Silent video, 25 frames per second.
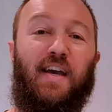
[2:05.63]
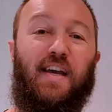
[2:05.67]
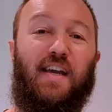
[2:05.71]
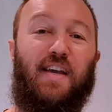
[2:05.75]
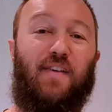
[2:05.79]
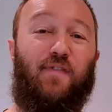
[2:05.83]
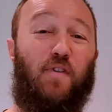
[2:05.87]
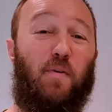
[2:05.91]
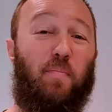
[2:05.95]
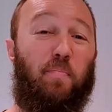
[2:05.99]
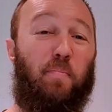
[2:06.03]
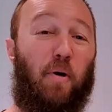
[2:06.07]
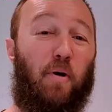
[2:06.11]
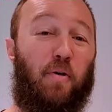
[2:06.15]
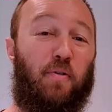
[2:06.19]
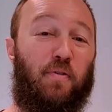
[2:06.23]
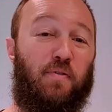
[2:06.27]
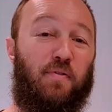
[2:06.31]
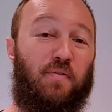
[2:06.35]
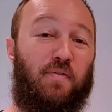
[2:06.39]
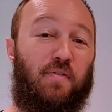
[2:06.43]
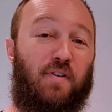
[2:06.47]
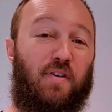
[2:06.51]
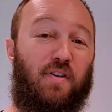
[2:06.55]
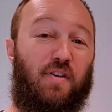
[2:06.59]
If you
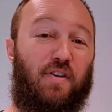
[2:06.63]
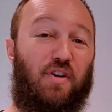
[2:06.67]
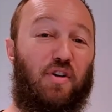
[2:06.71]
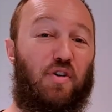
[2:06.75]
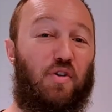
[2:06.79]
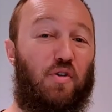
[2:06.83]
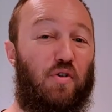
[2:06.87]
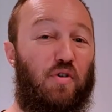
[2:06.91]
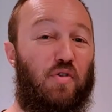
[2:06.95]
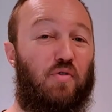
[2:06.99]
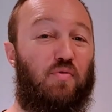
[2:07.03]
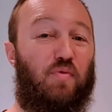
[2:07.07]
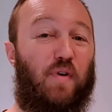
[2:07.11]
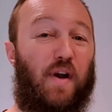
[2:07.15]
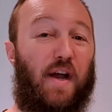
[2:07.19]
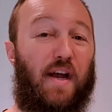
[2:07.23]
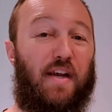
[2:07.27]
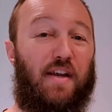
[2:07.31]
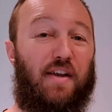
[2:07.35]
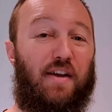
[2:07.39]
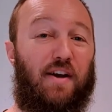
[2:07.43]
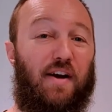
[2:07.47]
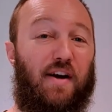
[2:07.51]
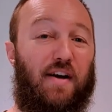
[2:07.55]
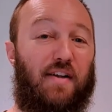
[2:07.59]
bottle, you could
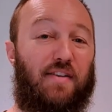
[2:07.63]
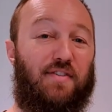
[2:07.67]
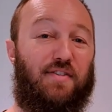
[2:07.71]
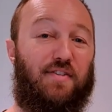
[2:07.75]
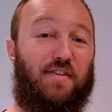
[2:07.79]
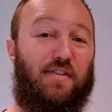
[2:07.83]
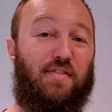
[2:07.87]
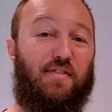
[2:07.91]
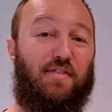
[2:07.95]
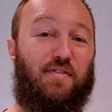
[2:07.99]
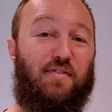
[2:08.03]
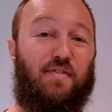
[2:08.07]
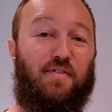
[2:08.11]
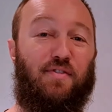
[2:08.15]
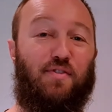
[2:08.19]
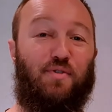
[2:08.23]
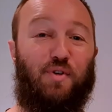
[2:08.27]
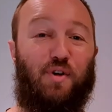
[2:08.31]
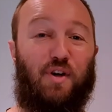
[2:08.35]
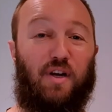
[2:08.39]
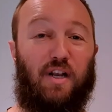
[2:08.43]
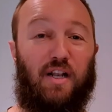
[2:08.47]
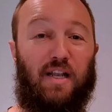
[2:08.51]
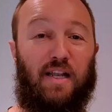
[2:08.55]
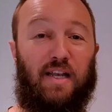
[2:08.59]
rack your hard seltzer
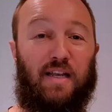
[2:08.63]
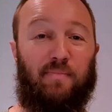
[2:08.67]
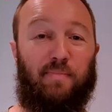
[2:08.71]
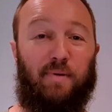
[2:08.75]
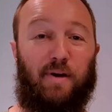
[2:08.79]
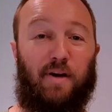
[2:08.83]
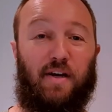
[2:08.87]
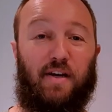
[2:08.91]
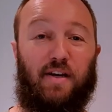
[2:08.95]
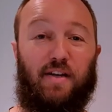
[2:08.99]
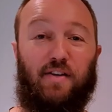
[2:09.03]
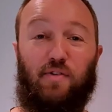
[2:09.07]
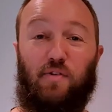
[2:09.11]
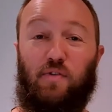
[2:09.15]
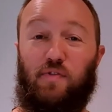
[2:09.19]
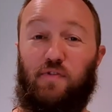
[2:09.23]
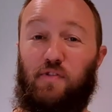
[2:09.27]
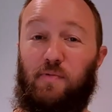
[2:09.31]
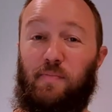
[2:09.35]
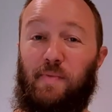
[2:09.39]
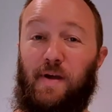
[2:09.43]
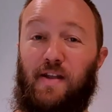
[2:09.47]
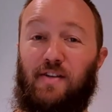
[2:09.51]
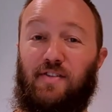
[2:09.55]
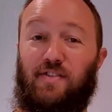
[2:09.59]
into a clean bucket or
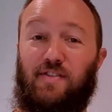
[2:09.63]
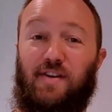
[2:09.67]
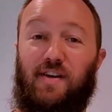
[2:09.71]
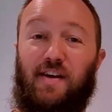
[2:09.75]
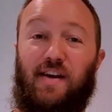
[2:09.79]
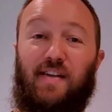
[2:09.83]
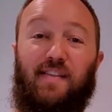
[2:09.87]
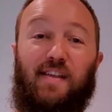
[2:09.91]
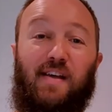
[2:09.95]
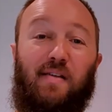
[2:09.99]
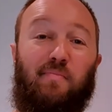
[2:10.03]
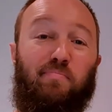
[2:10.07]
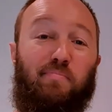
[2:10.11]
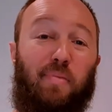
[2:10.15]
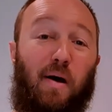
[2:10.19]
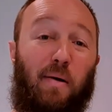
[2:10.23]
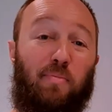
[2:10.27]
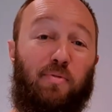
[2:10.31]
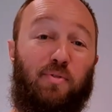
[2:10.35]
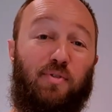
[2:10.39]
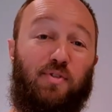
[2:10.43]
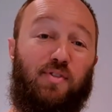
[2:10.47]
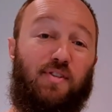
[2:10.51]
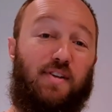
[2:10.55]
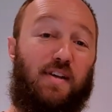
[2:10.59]
fermenter and then
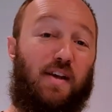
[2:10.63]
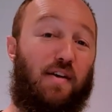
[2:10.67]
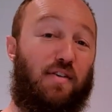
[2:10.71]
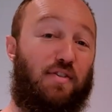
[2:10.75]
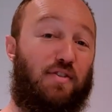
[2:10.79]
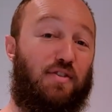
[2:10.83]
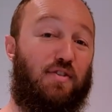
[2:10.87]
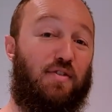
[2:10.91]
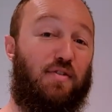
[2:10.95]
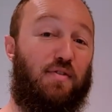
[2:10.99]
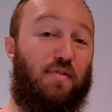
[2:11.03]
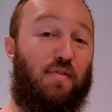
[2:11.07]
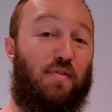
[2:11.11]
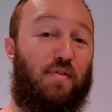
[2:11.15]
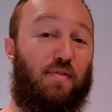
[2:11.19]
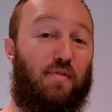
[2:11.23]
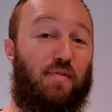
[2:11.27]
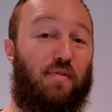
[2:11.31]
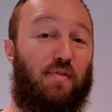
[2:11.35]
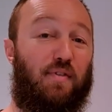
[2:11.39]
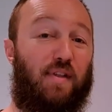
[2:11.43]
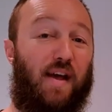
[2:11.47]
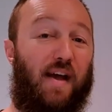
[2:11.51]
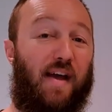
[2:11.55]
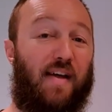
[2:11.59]
bubble CO2
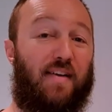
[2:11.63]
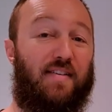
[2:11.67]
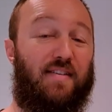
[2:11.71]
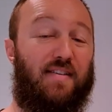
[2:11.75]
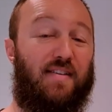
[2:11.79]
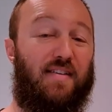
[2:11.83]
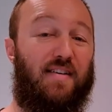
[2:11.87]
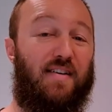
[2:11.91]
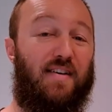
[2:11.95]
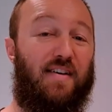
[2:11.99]
through that.